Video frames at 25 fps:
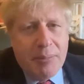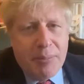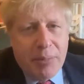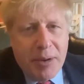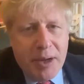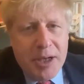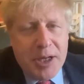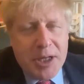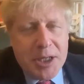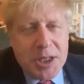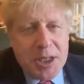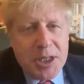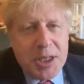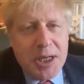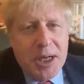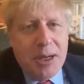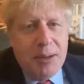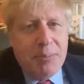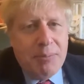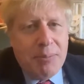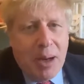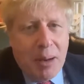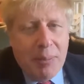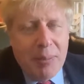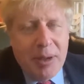British
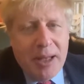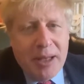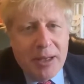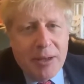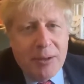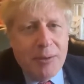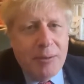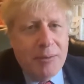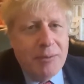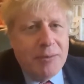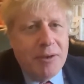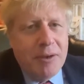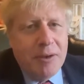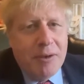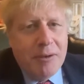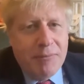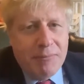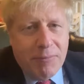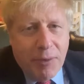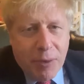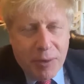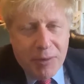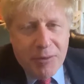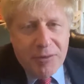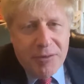public who's
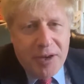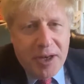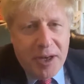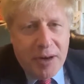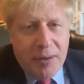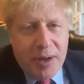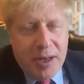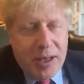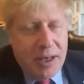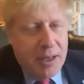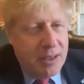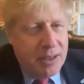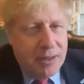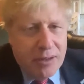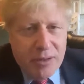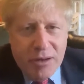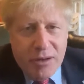volunteering.